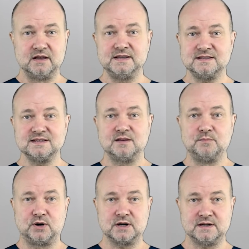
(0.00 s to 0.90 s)
This is
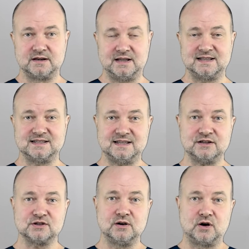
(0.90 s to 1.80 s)
important as
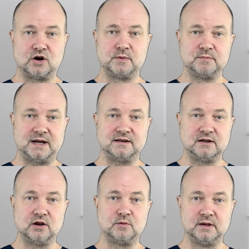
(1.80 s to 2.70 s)
sexual hormone
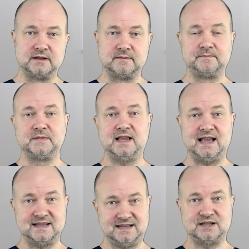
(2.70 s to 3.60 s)
binding globulin,
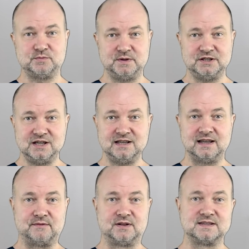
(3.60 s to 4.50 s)
SHBG
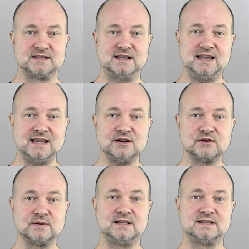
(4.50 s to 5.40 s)
levels,
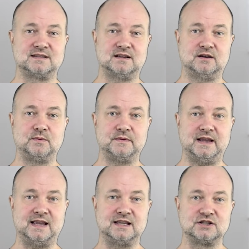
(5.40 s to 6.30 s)
increase with
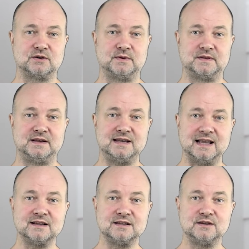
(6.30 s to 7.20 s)
age with a
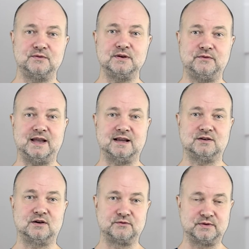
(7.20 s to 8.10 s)
negative
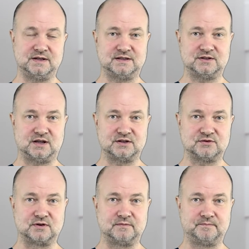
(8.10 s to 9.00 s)
effect on free
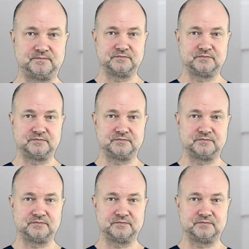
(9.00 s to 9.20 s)
testosterone.